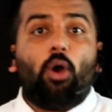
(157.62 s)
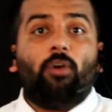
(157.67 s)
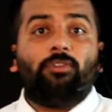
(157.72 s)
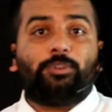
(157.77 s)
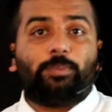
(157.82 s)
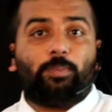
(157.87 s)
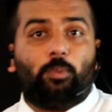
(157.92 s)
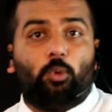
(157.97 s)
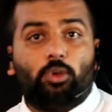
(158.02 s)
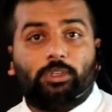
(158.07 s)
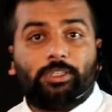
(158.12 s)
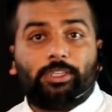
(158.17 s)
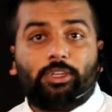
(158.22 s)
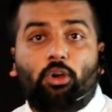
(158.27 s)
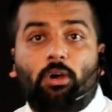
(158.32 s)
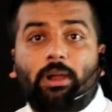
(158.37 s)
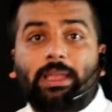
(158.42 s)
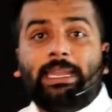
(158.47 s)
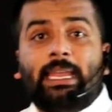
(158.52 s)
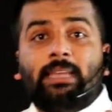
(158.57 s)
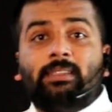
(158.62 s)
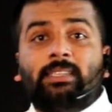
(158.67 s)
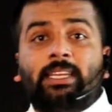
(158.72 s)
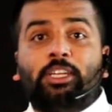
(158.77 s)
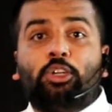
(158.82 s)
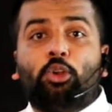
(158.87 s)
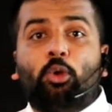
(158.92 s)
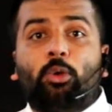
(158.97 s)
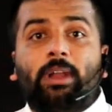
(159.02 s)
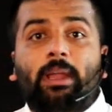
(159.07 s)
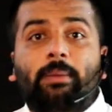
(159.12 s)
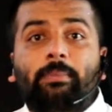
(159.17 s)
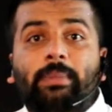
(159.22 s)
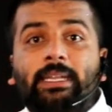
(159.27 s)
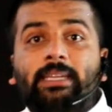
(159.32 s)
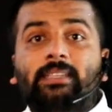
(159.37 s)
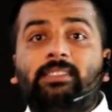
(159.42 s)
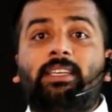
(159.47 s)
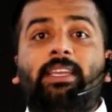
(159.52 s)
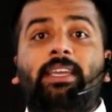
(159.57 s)
of sports. Organizing tournament
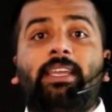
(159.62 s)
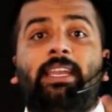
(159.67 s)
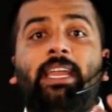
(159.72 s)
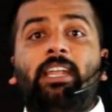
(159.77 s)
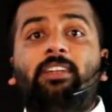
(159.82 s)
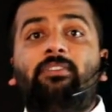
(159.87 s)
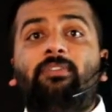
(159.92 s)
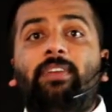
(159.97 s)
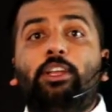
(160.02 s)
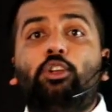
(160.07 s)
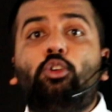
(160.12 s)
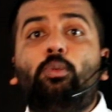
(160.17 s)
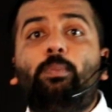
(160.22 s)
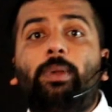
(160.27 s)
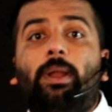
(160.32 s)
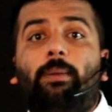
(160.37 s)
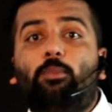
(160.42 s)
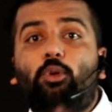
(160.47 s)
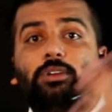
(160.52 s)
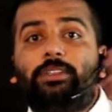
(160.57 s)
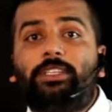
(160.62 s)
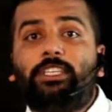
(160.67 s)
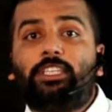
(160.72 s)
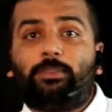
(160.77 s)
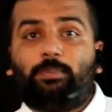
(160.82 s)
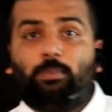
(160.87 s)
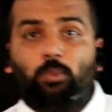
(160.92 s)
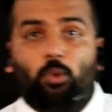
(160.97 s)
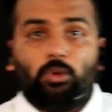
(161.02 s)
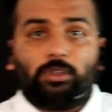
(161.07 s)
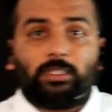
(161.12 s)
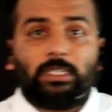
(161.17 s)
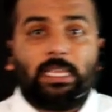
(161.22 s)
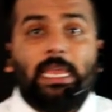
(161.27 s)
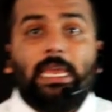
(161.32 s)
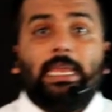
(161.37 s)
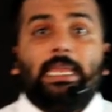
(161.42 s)
is a great way to promote the sports.